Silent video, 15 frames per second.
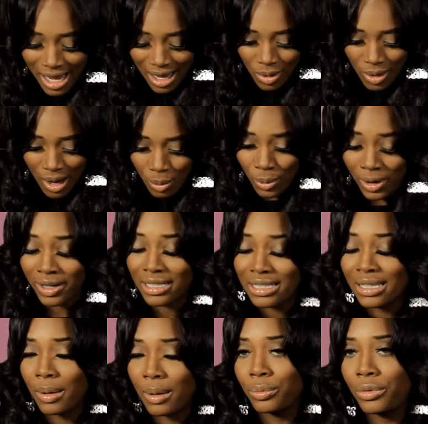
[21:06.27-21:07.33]
clowning the
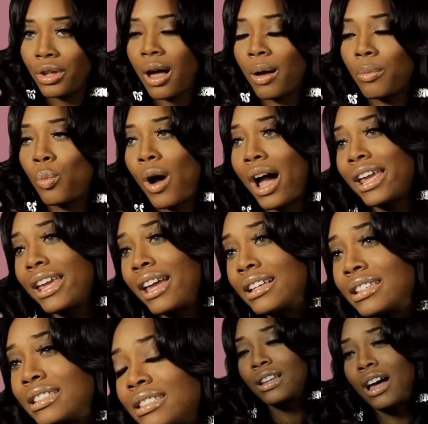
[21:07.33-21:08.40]
sponsors. And
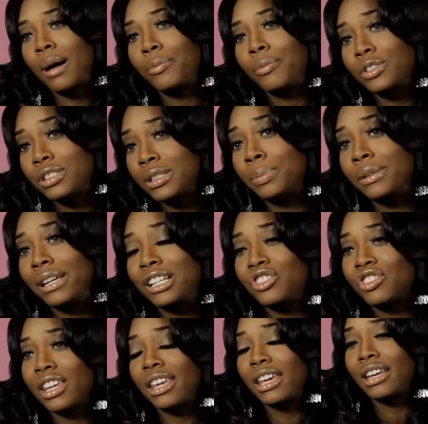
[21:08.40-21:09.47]
if there's one thing
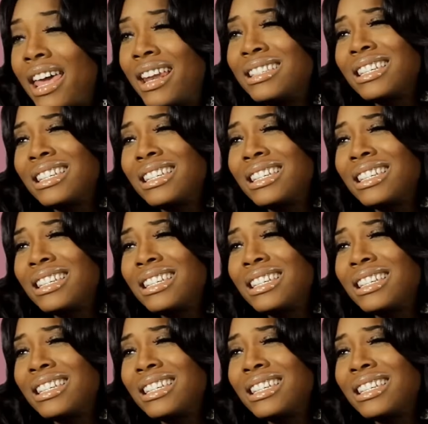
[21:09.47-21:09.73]
companies